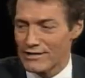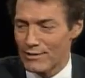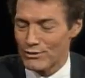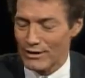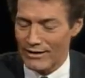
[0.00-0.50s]

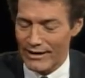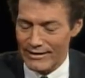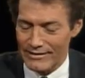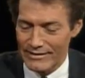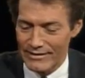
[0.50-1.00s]
subject
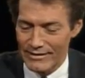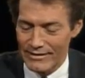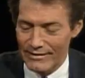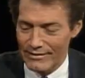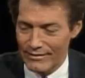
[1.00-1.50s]
like
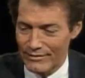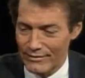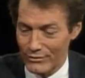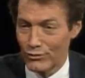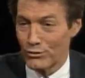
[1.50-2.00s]

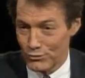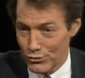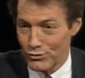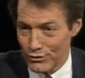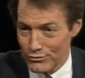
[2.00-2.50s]
you
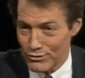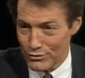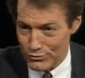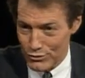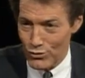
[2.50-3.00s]
do too.
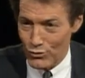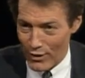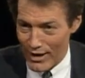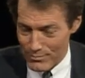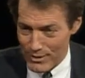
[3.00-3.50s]
Do you
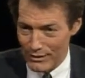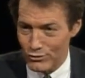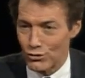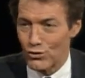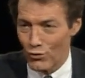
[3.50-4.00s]
write? Meaning, do
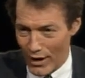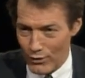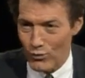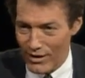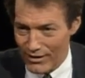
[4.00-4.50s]
you write
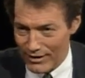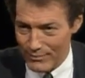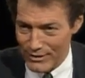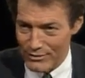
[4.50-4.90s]
well? I mean,